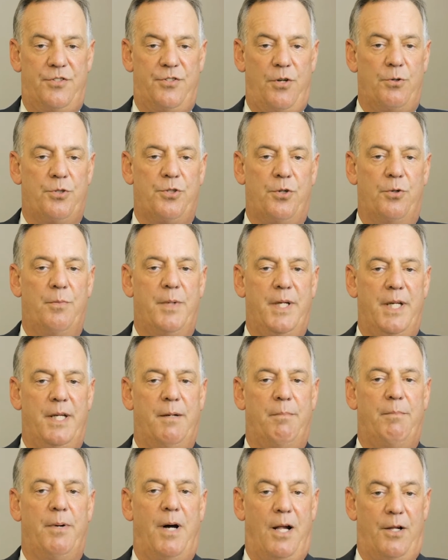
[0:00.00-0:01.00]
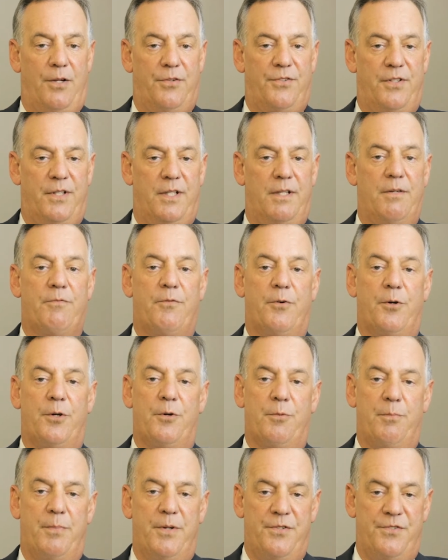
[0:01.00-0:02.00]
a social media policy for
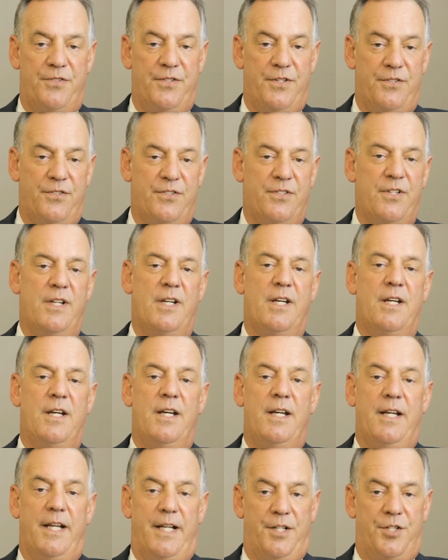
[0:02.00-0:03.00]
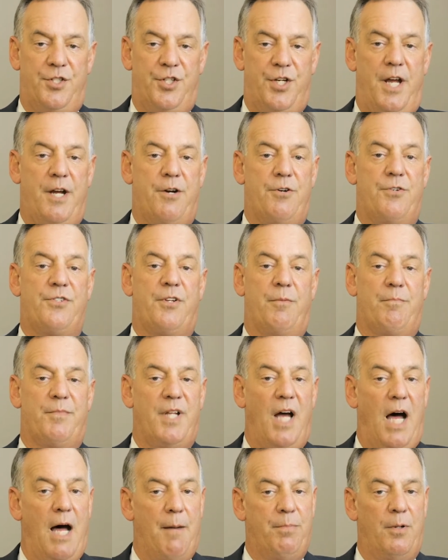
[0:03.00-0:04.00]
your business and share some
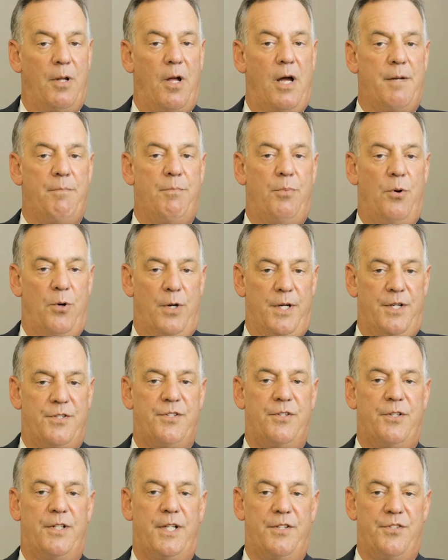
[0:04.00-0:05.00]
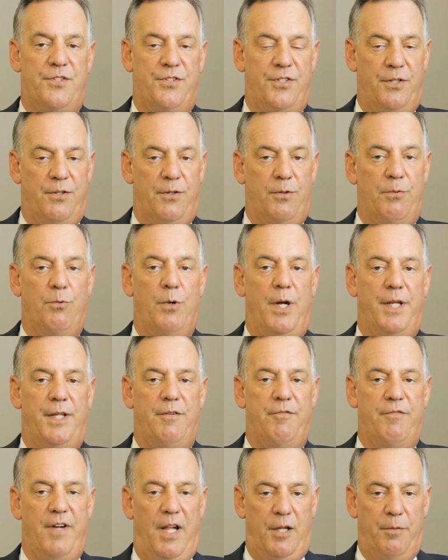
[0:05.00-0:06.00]
top-line points to consider when
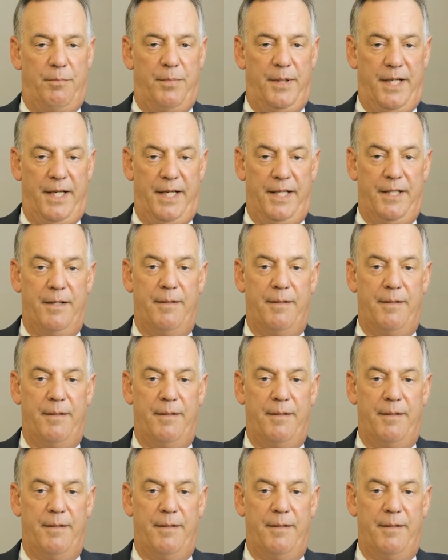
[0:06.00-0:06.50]
developing